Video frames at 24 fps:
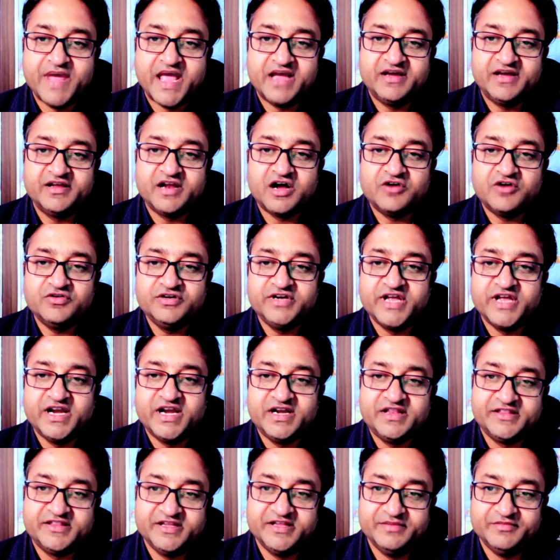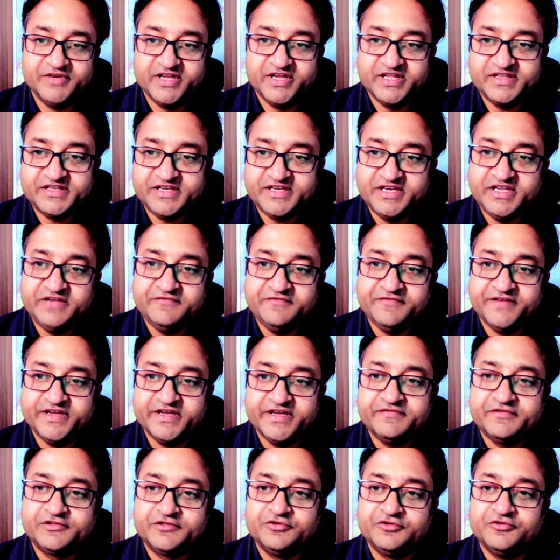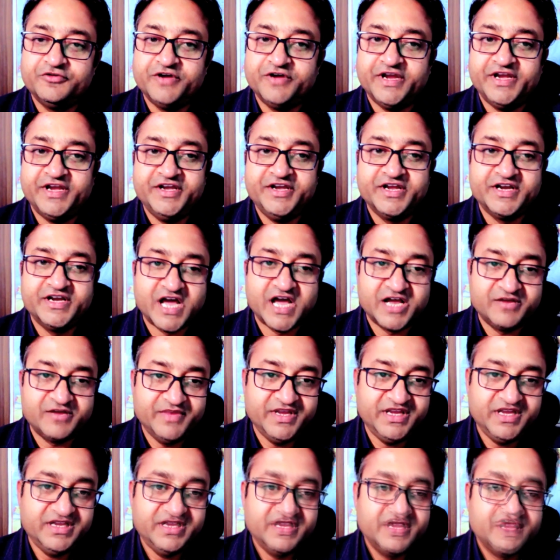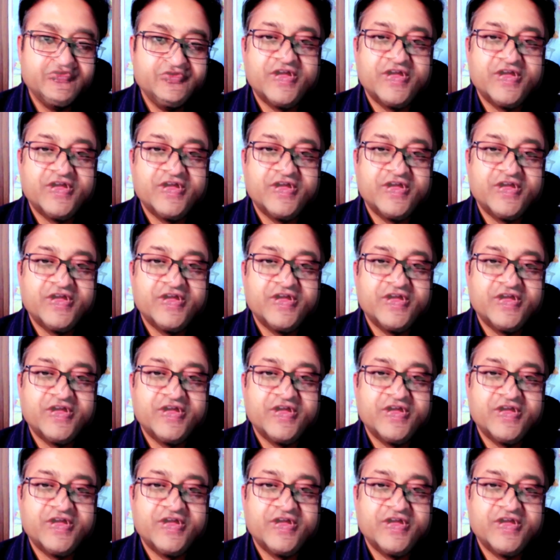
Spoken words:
background that seamlessly weaves through Indian Army,